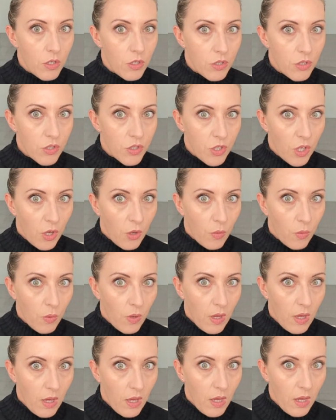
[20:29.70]
So
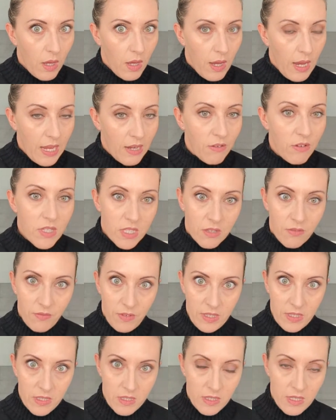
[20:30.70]
Henry's
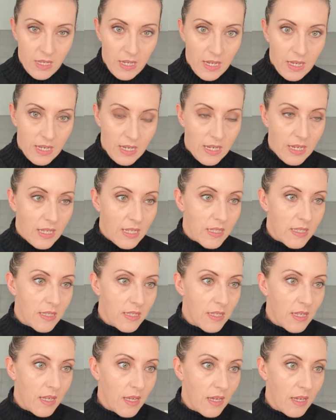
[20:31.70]
convinced that he needs
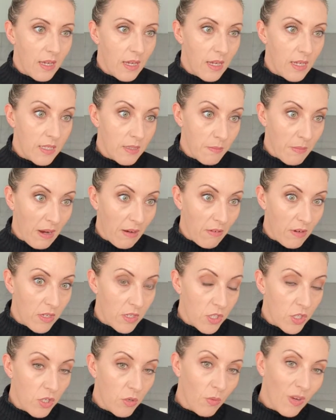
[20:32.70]
his
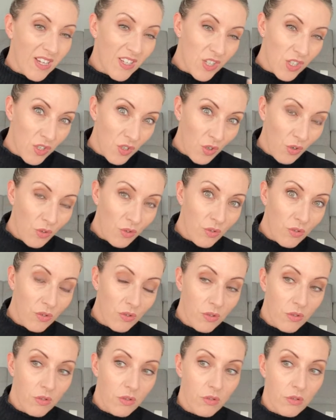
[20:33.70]
marriage. Actually, not,
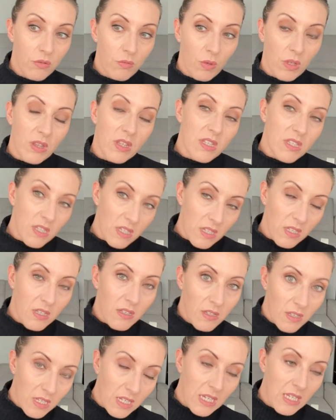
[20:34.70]
well,
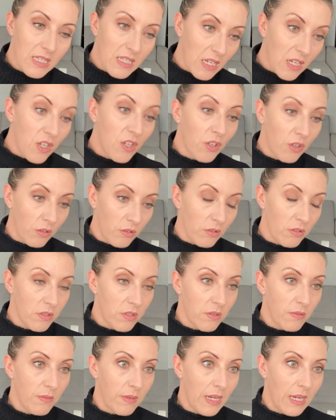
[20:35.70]
he needs it annulled.
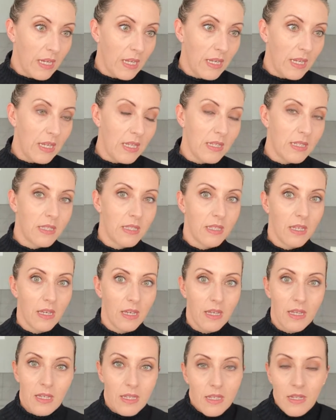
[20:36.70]
He needs,
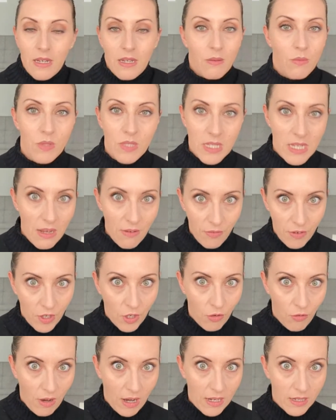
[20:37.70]
it was never
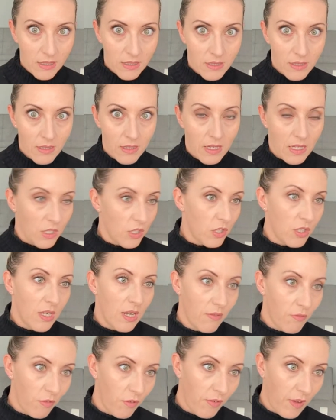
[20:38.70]
correct. It should
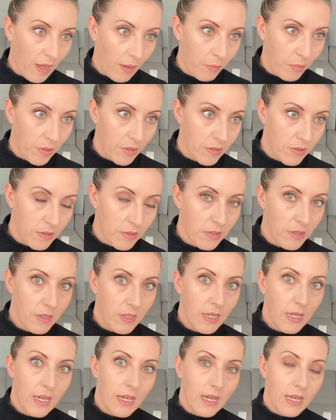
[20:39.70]
never have happened.
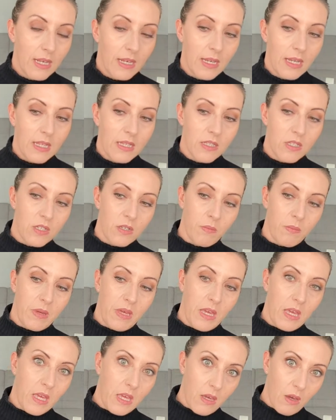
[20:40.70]
It needs to
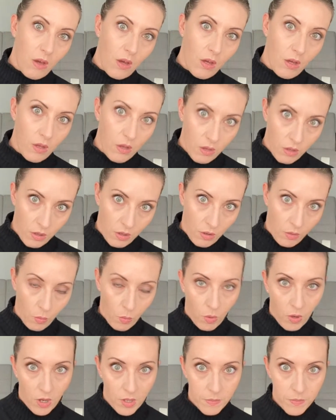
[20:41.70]
be
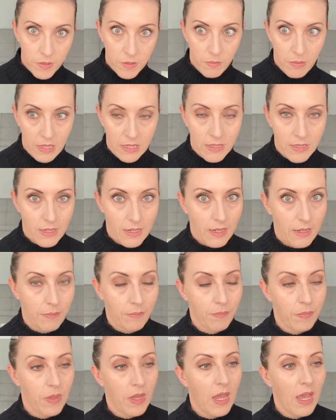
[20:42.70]
wiped, basically.
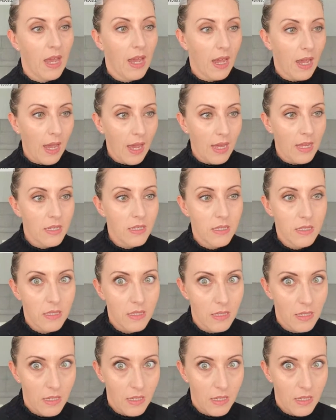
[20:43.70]
And